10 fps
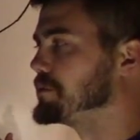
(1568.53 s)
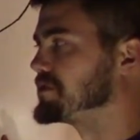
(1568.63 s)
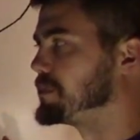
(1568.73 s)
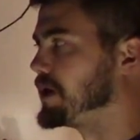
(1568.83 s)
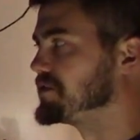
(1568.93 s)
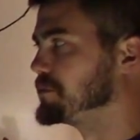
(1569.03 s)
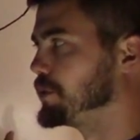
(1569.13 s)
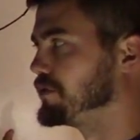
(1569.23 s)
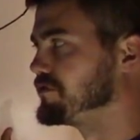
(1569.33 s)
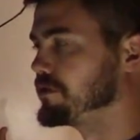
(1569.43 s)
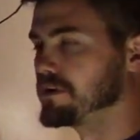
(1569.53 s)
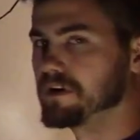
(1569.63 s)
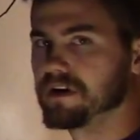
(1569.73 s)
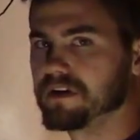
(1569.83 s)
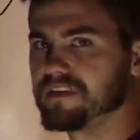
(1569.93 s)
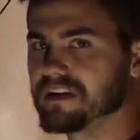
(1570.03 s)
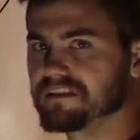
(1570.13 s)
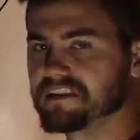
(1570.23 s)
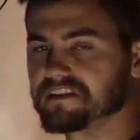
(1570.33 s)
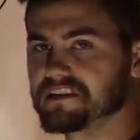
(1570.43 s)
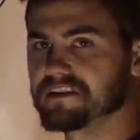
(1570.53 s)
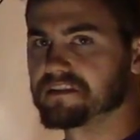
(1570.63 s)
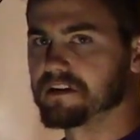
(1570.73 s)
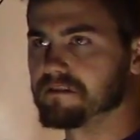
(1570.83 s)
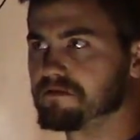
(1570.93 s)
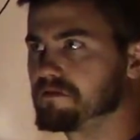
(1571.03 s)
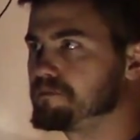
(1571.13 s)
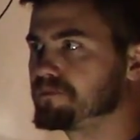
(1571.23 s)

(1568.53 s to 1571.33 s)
responsible for the existence of